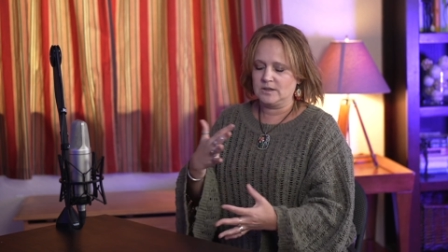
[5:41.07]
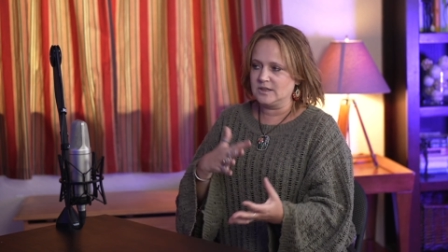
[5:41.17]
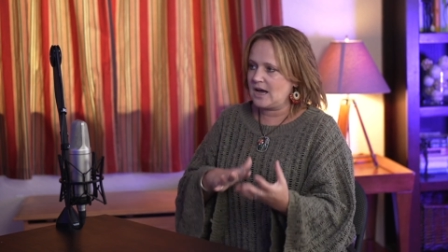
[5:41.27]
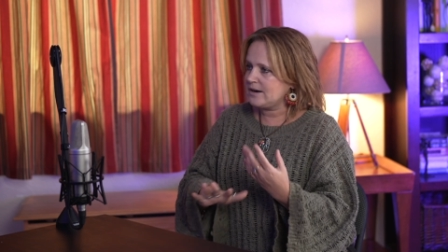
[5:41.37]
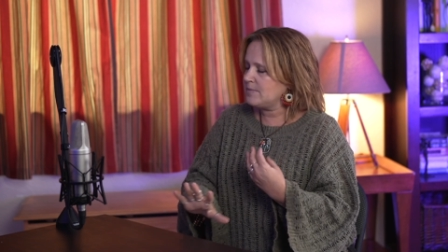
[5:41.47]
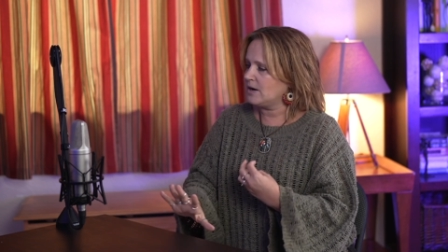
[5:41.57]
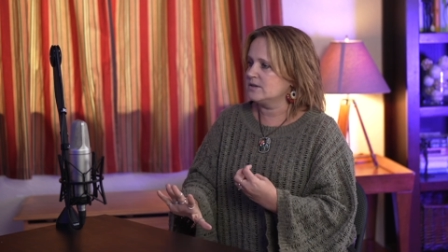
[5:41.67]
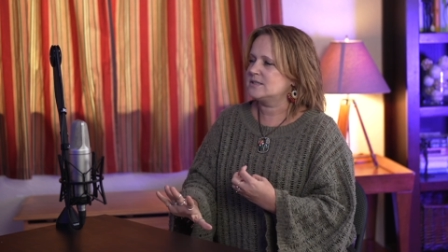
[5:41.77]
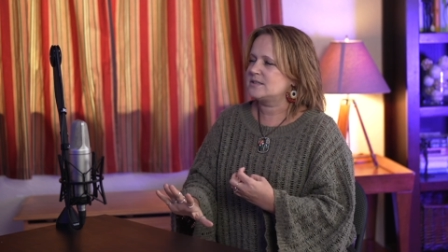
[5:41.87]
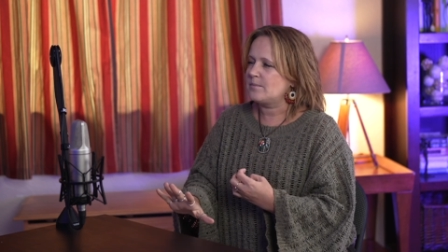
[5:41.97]
a lot
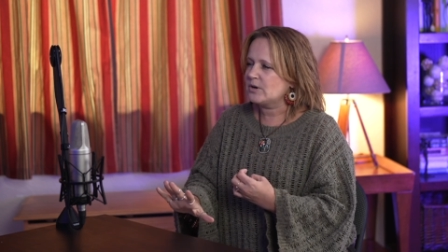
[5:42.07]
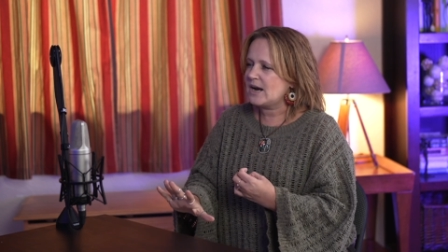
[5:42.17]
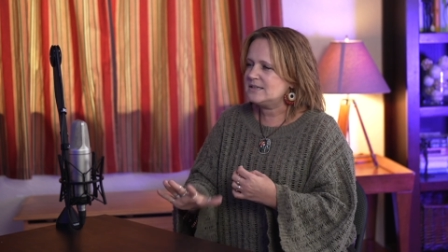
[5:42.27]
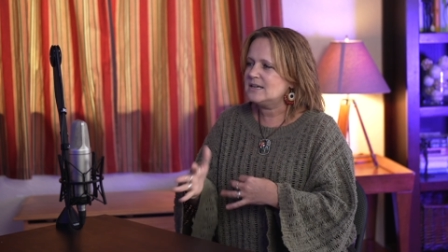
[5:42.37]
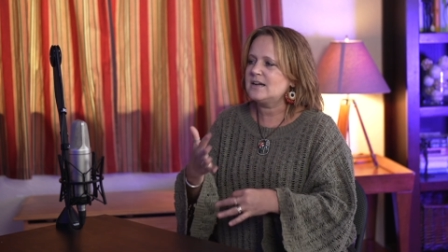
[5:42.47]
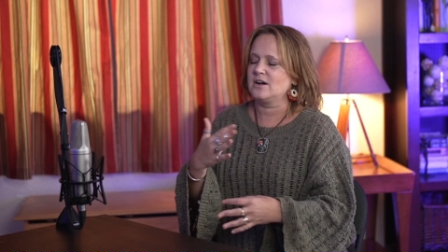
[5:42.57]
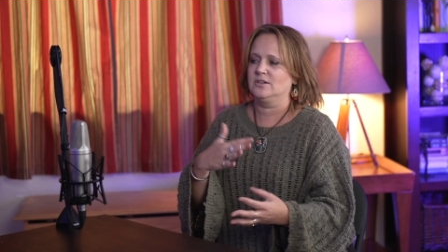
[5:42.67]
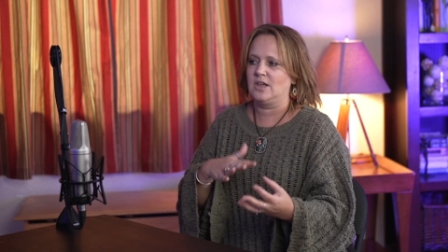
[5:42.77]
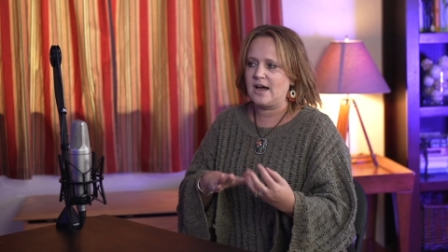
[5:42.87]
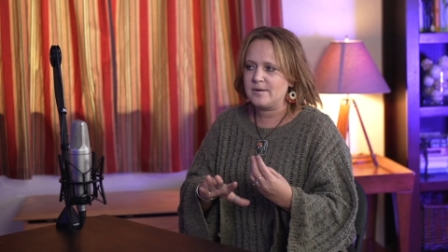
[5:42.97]
about summarizing,
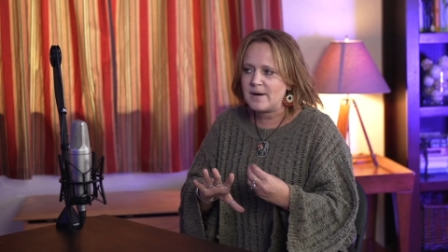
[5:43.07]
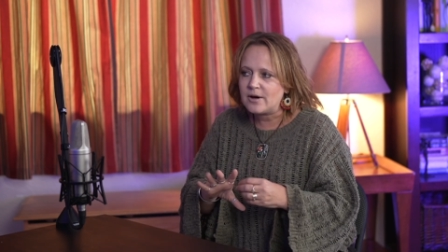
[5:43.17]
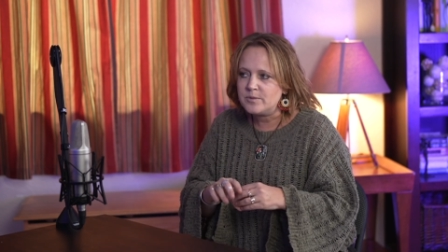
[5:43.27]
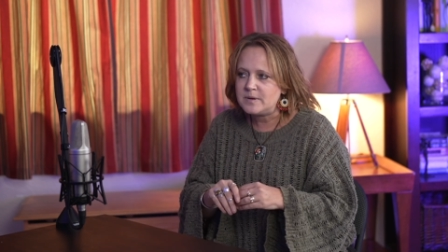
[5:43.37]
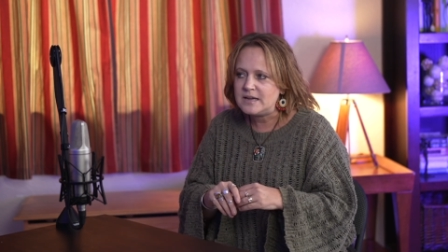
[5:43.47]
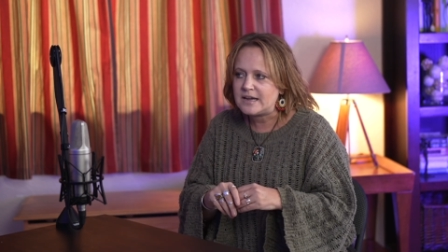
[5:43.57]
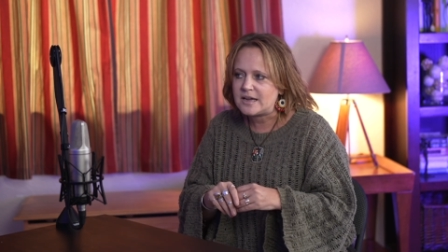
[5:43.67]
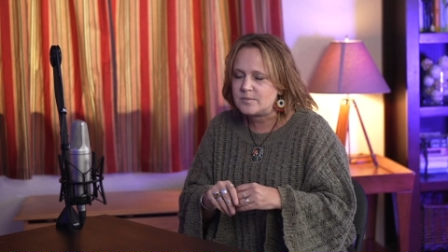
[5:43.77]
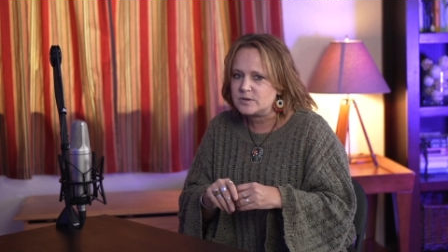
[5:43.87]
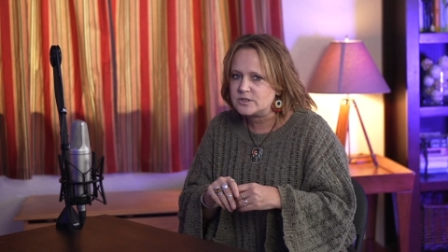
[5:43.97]
a lot about being
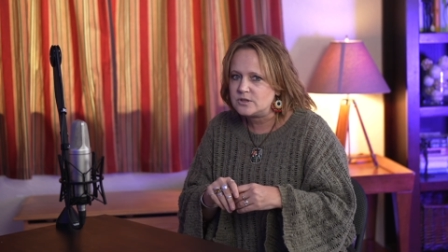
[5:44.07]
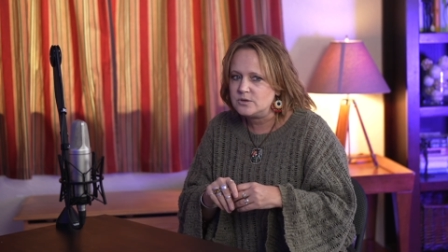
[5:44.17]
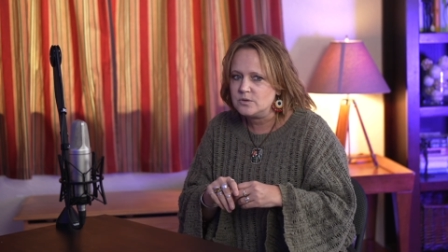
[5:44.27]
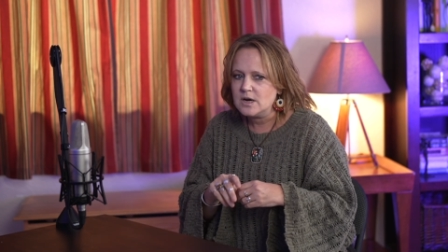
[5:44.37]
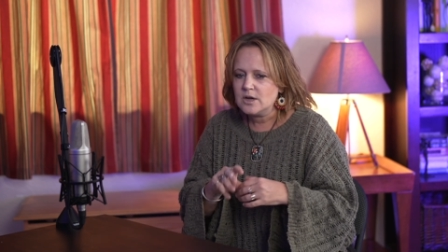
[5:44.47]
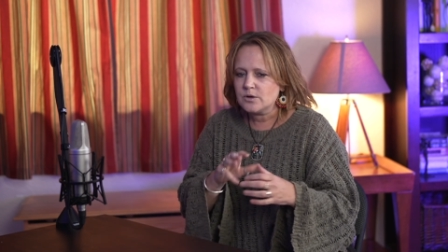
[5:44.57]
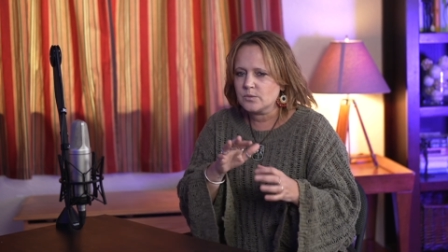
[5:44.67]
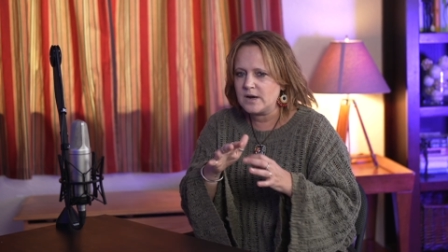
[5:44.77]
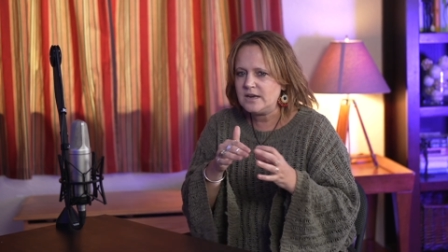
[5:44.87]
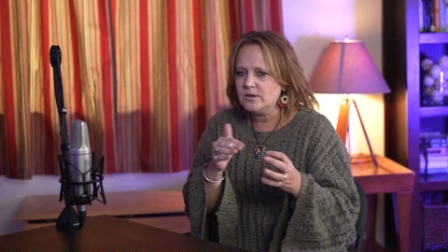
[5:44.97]
able to
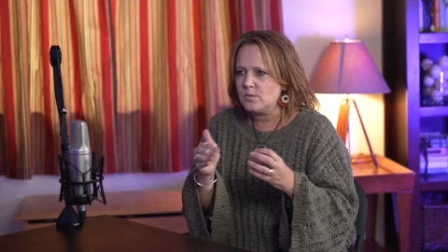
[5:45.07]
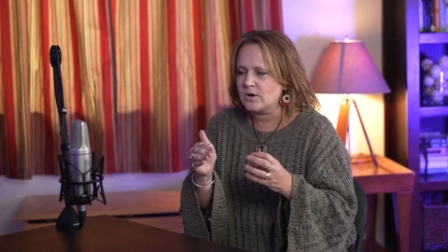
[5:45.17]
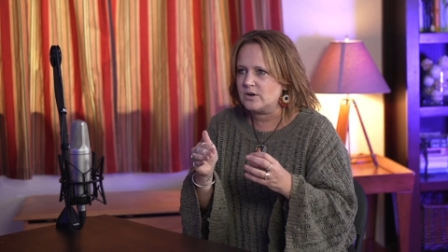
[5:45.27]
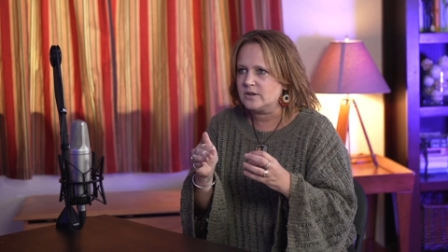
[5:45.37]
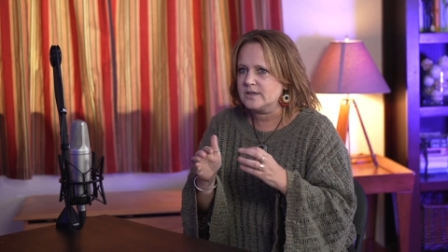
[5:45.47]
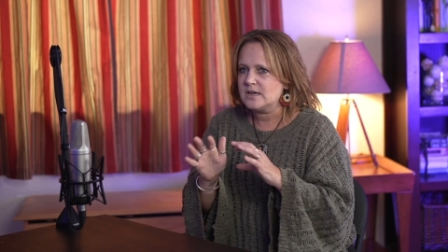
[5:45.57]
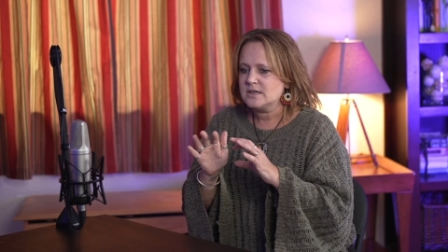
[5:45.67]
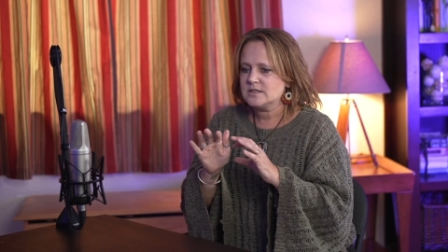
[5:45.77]
read the world,